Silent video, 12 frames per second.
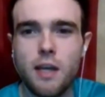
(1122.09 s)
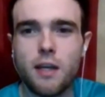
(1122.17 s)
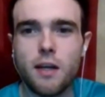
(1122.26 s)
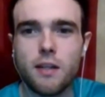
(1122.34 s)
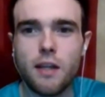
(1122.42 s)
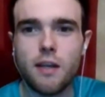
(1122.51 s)

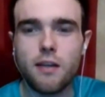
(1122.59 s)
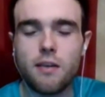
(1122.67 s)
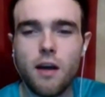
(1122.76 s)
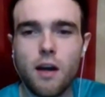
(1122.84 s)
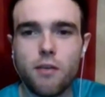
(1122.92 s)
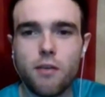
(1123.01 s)
Got that
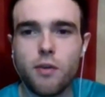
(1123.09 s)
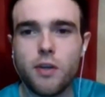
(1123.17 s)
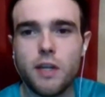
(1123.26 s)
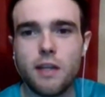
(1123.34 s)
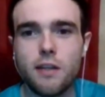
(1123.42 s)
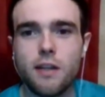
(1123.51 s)
hard
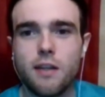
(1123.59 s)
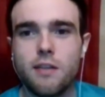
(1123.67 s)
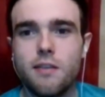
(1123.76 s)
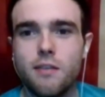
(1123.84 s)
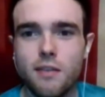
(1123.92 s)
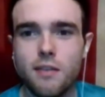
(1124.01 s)
running that
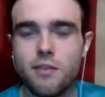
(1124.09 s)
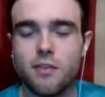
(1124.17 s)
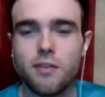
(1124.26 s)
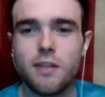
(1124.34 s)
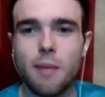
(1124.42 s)
just